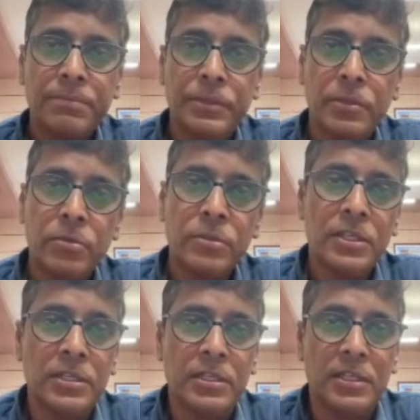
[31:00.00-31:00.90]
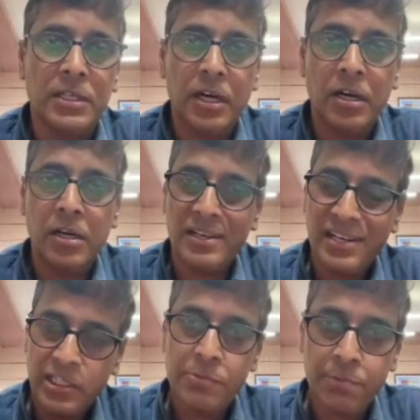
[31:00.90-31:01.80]
payload or
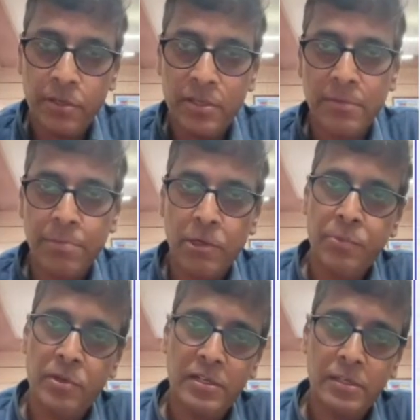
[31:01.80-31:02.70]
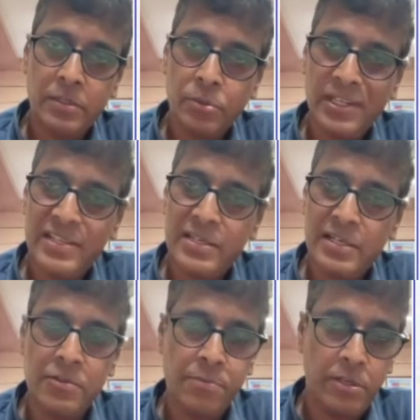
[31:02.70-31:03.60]
transponder, popularly known as
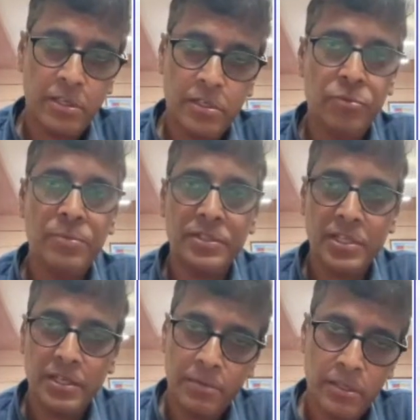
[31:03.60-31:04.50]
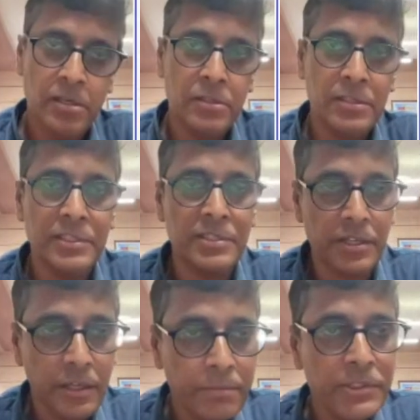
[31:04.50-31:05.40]
transponder, you must have heard all these
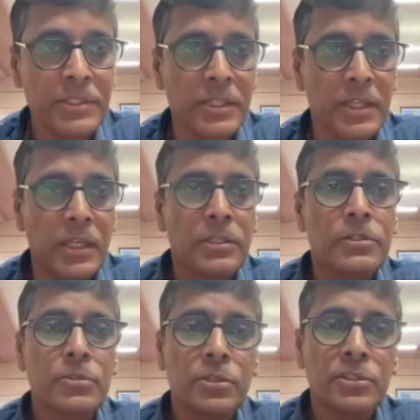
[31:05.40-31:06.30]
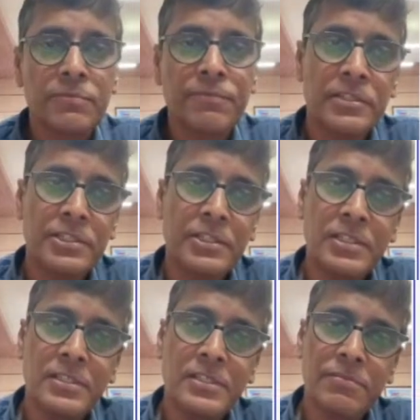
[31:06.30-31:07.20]
terms. So its function
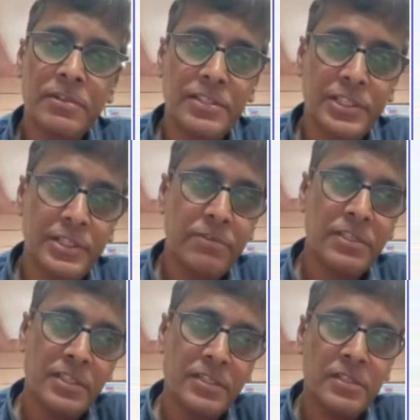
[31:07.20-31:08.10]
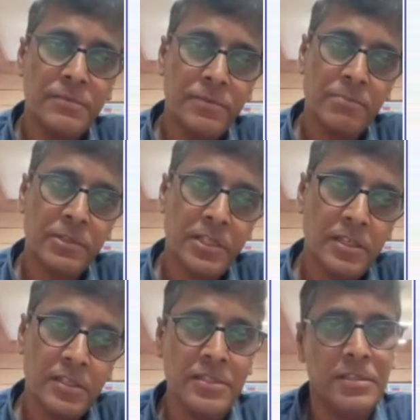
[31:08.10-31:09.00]
is it will receive the signal from the
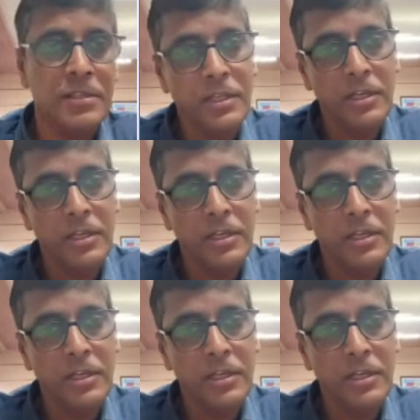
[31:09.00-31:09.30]
earth,